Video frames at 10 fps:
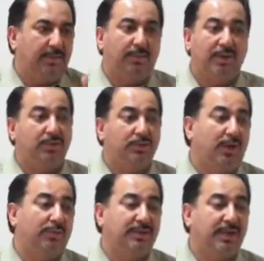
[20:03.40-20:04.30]
what
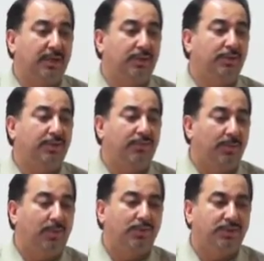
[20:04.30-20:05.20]
usually we say
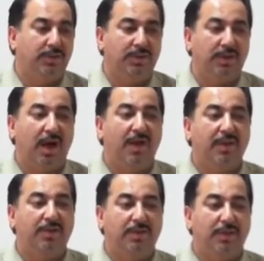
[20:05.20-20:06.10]
uniform motion.
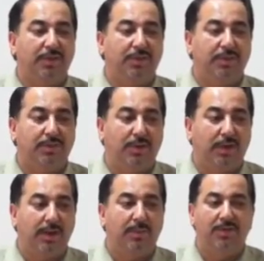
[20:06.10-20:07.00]
Either you're
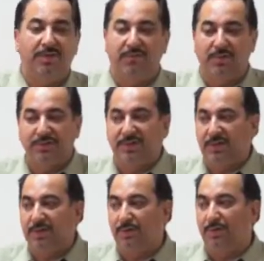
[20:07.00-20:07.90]
talking about the
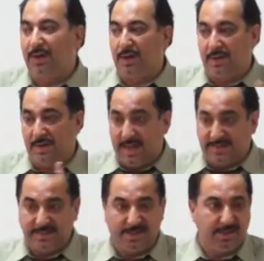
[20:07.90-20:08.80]
velocity or the
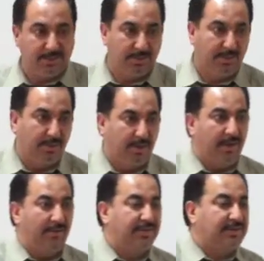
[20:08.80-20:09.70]
acceleration.
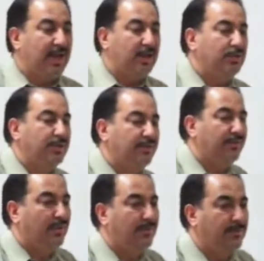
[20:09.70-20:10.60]
If you say
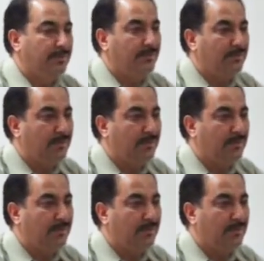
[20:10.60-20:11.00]
uniform